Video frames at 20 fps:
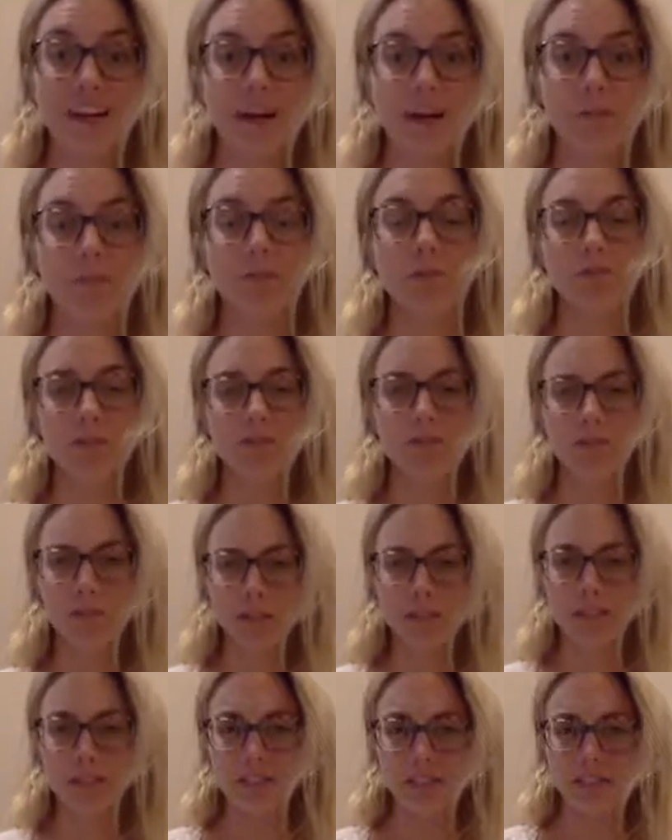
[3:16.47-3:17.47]
So it's a
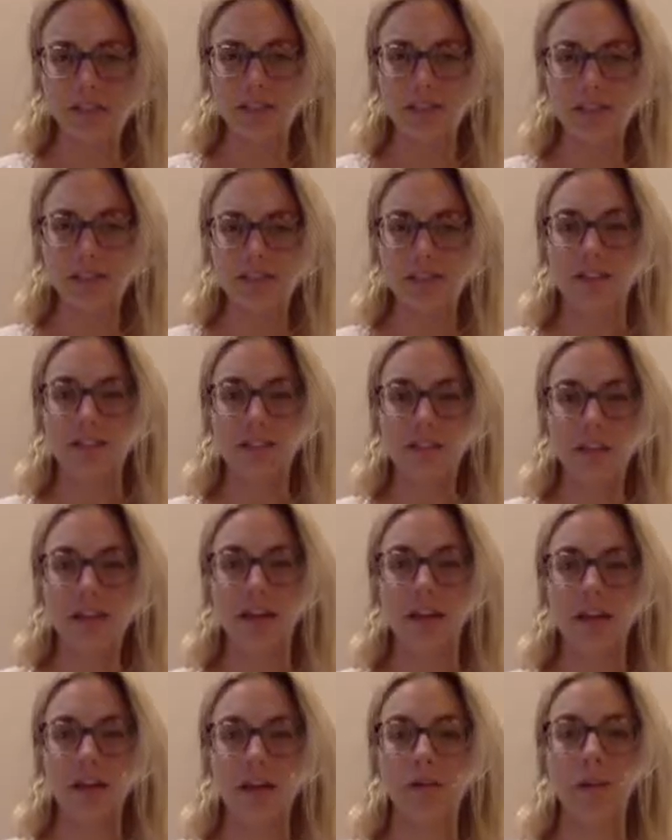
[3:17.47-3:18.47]
really serious
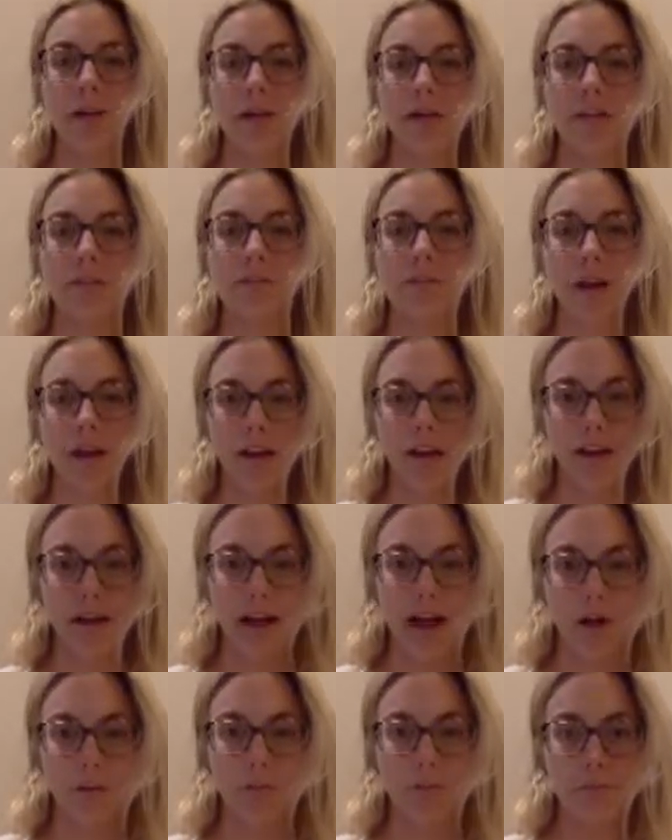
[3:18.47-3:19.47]
thing, and depending on
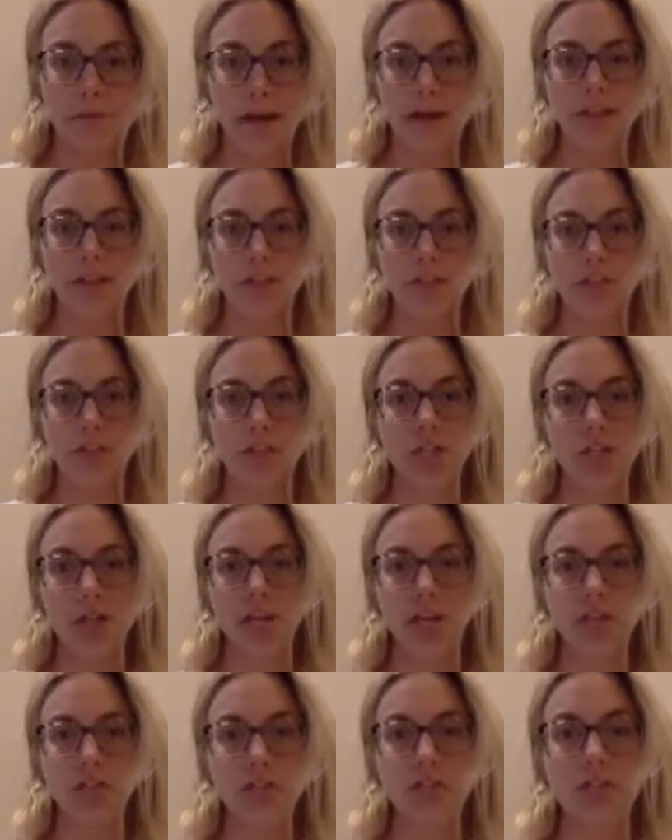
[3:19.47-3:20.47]
how we manage
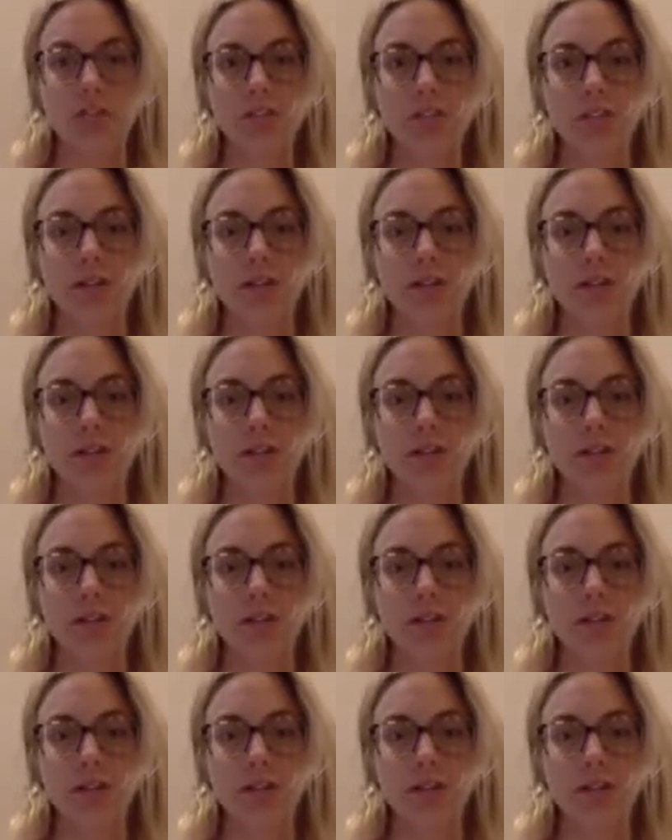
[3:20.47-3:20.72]
change,